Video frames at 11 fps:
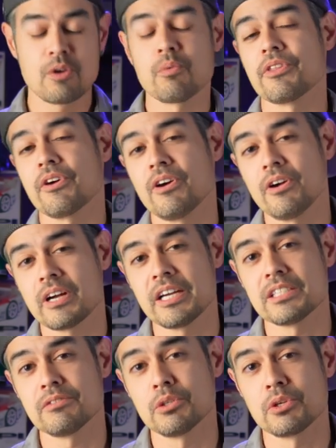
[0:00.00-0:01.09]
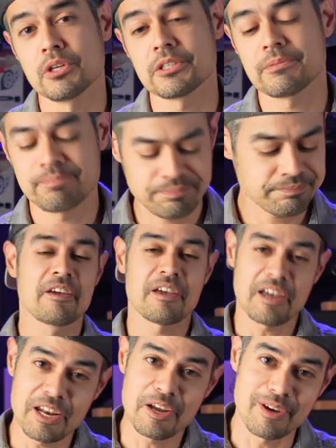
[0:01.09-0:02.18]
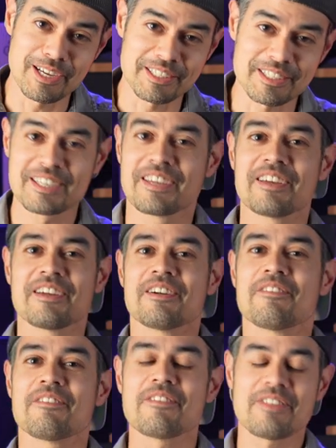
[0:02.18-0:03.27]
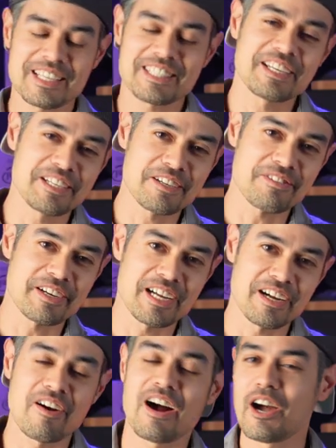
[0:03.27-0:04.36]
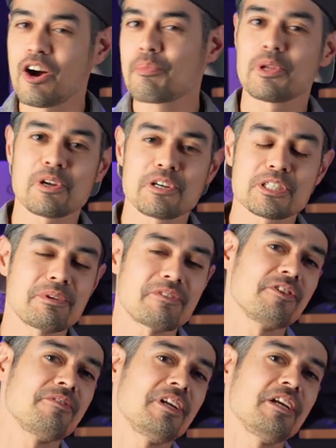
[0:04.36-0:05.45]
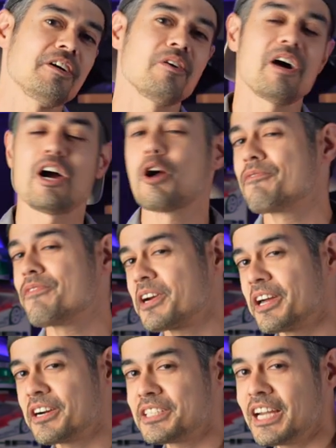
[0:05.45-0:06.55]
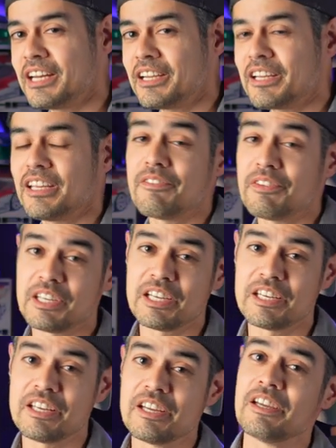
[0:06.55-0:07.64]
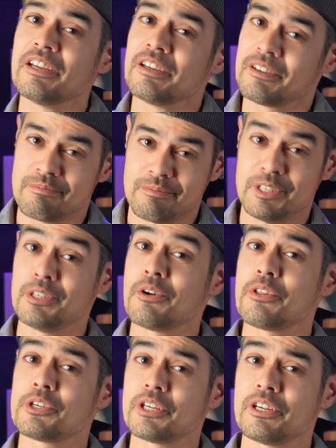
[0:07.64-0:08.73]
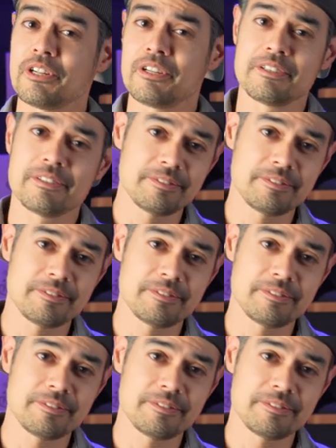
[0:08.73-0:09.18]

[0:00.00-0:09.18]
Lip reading: with all kinds of new goodies. Anyways, that's Ginter for now. I hope you learned something from the video. I hope you found it entertaining. If you did, you know the drill.